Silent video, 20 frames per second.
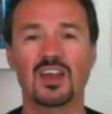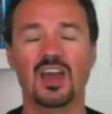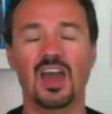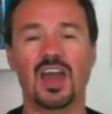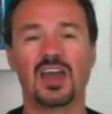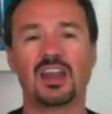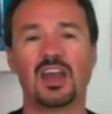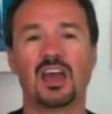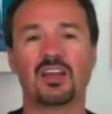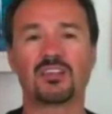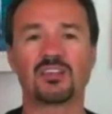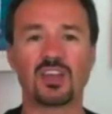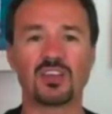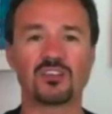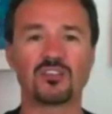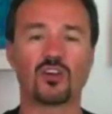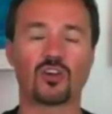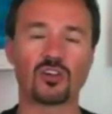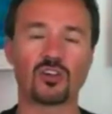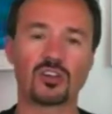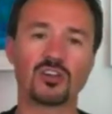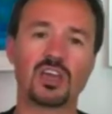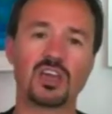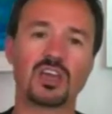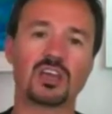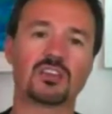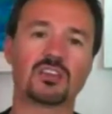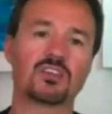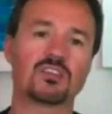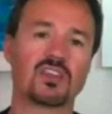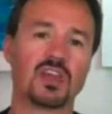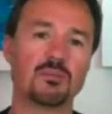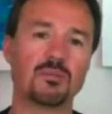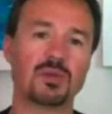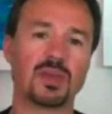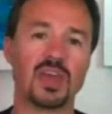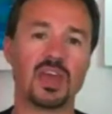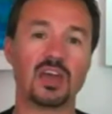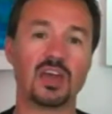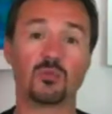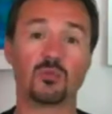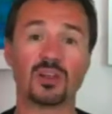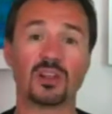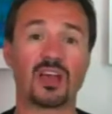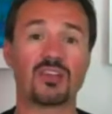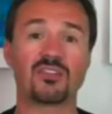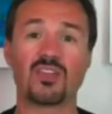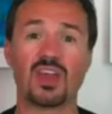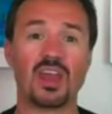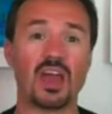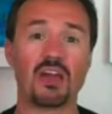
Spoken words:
And as I started looking at this, I began to realize that